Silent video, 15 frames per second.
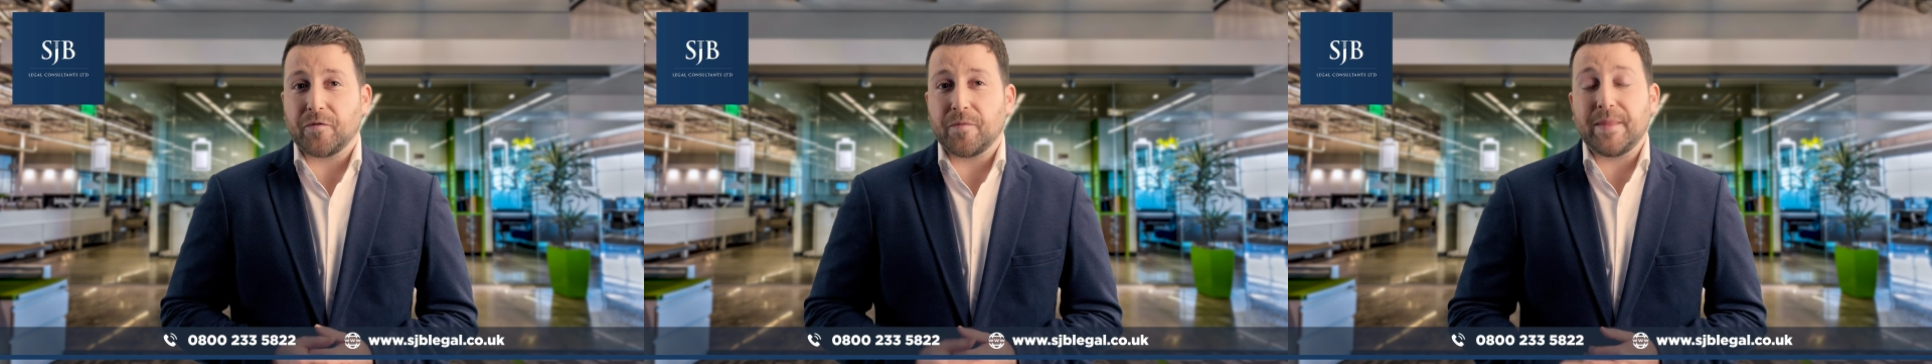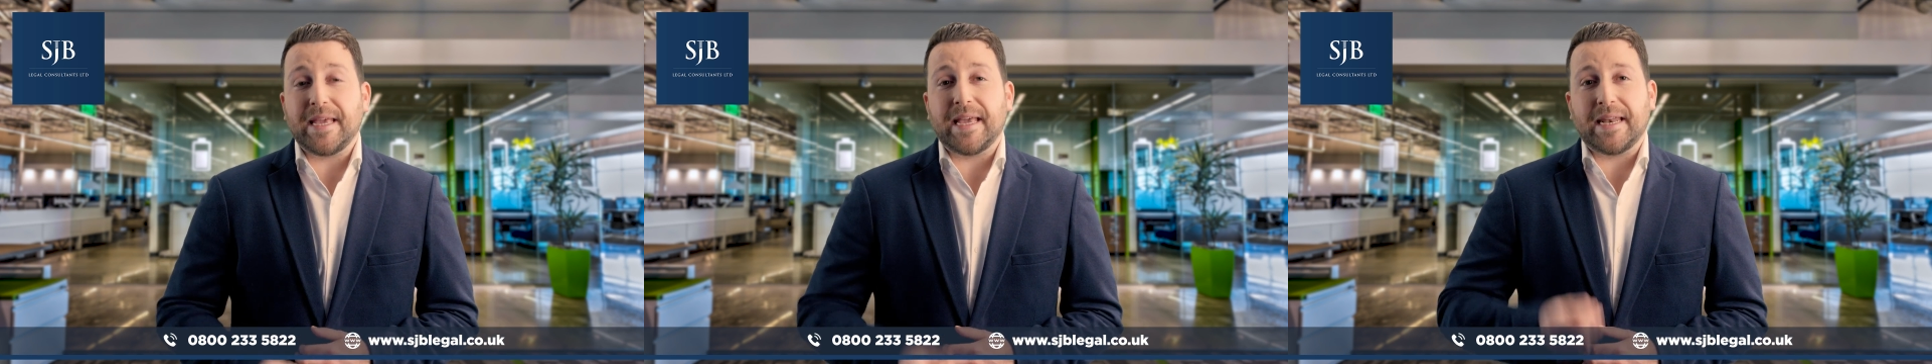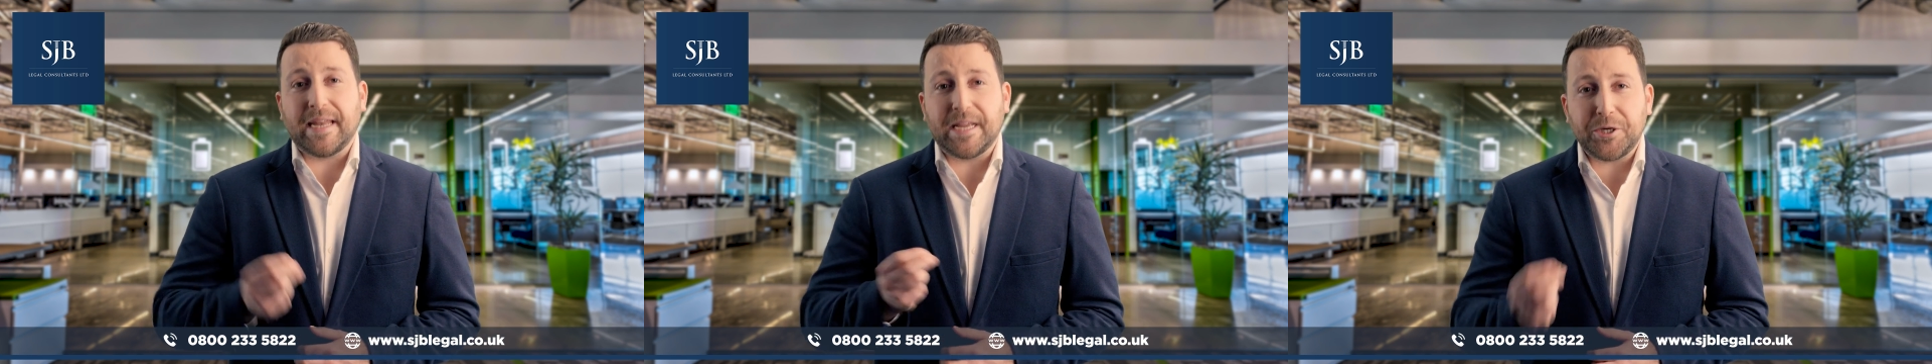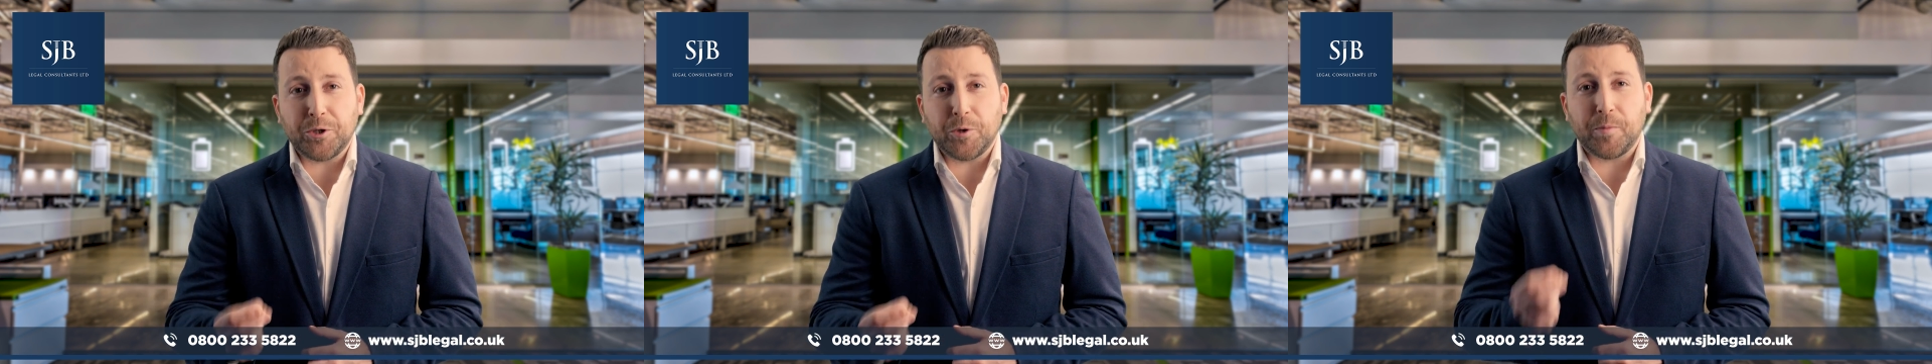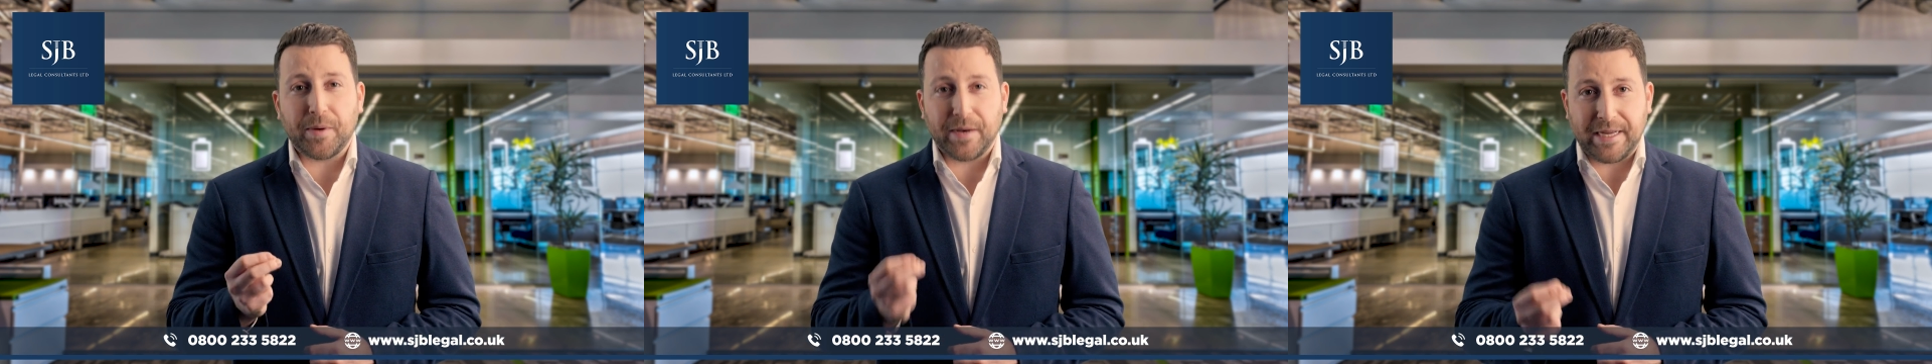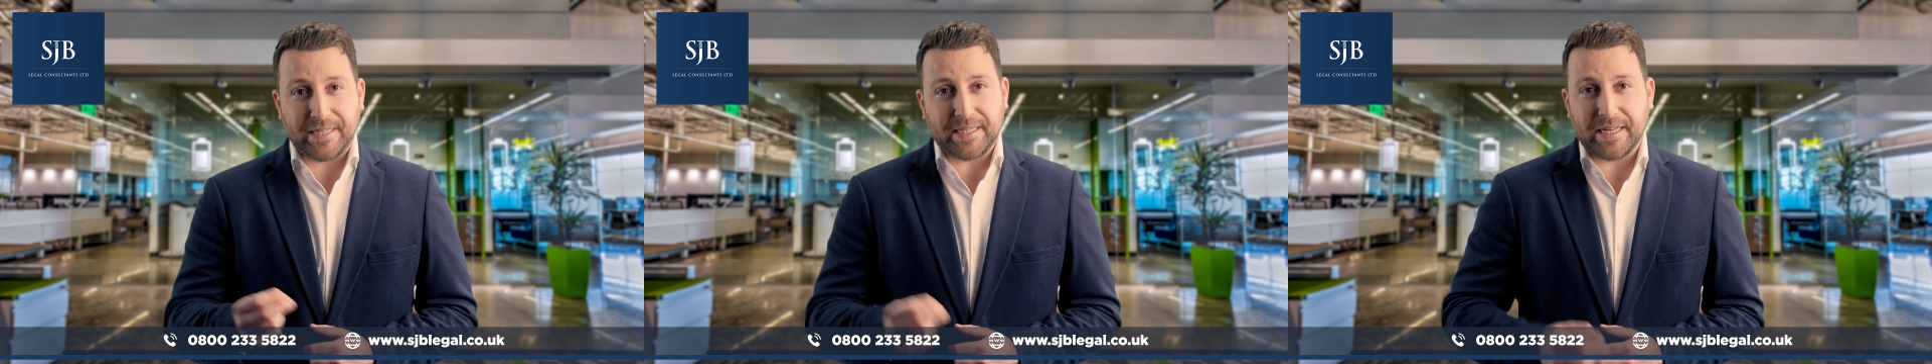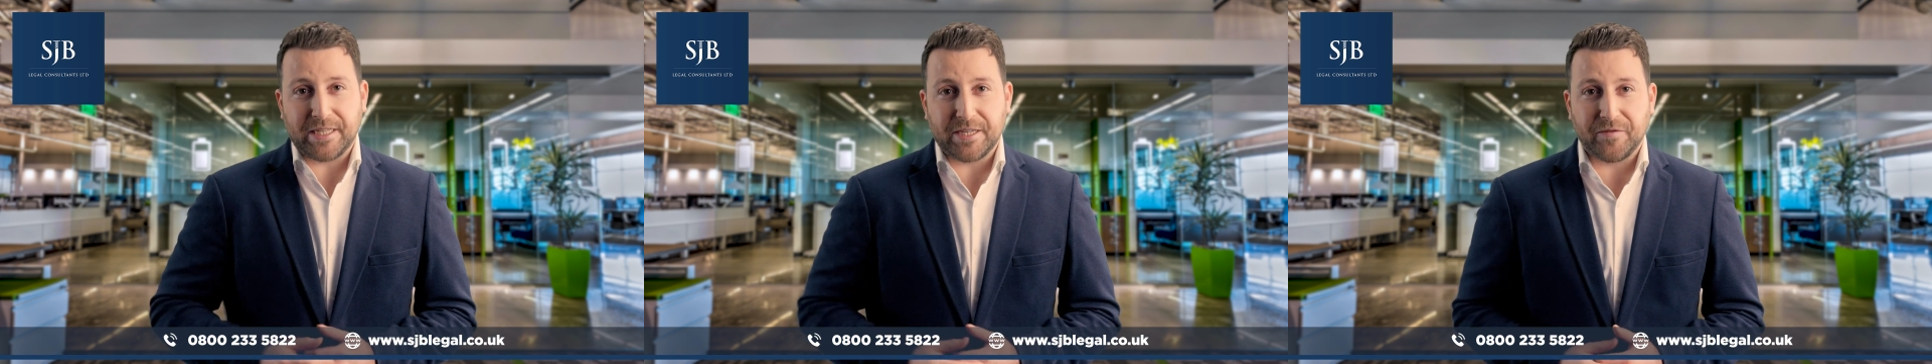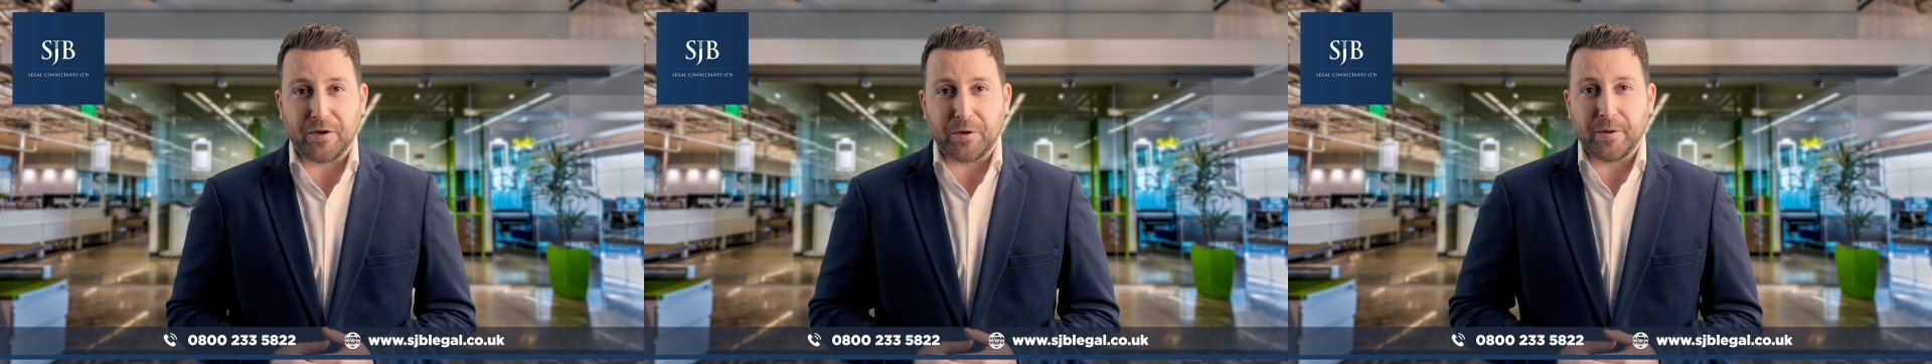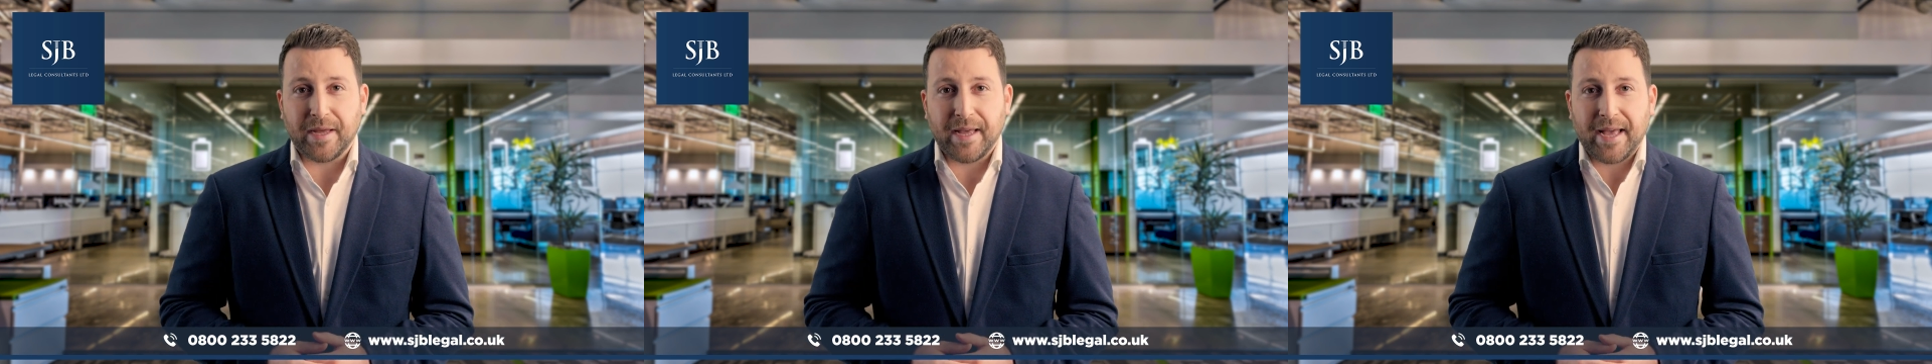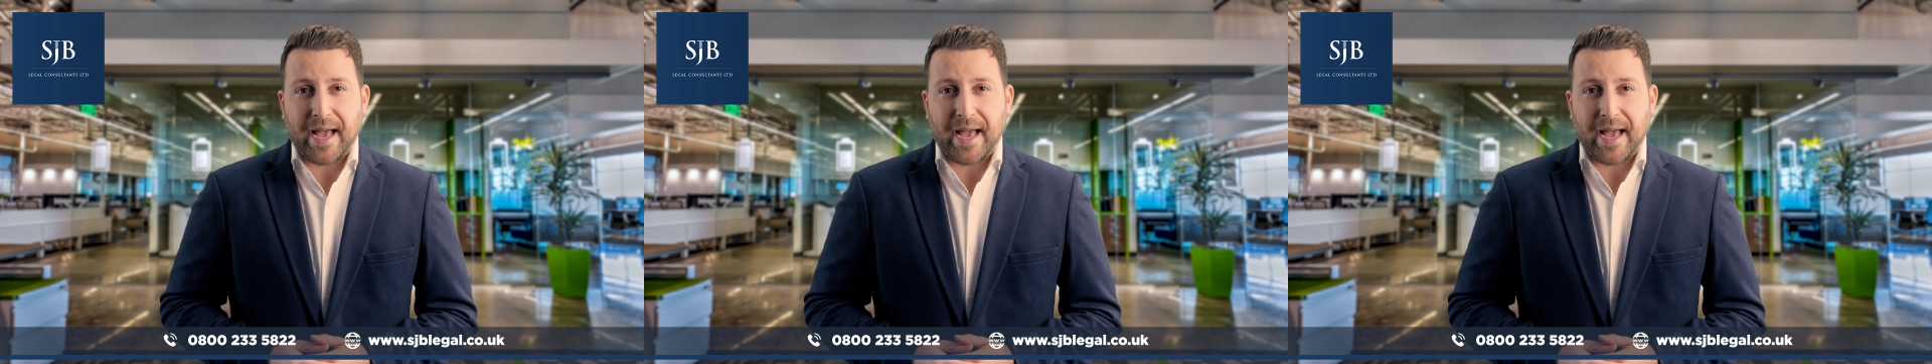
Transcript: from the initial police interview